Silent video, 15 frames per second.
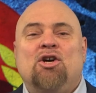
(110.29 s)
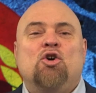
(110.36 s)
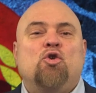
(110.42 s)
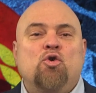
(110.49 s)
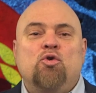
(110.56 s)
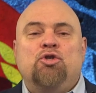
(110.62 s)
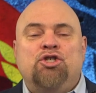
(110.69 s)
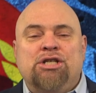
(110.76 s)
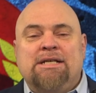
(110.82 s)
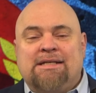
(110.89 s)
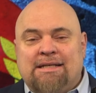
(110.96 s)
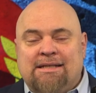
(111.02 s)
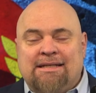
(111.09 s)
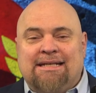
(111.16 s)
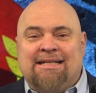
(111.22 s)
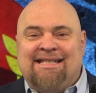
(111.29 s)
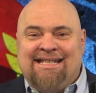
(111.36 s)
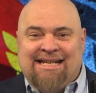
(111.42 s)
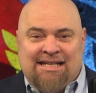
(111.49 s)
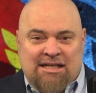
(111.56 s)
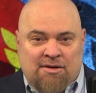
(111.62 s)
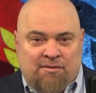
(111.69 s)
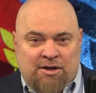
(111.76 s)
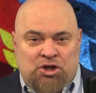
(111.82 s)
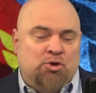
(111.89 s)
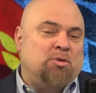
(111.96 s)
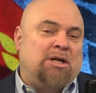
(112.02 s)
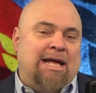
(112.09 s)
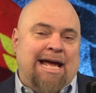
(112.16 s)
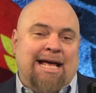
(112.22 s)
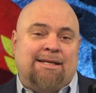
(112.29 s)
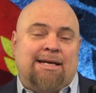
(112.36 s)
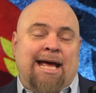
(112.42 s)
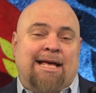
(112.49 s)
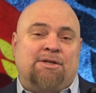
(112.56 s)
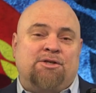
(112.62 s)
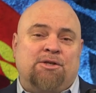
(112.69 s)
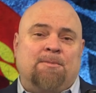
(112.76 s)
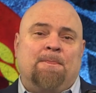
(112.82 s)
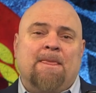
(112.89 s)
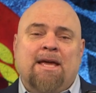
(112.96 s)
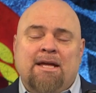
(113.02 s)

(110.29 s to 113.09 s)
who Jesus is, the individual has, has to.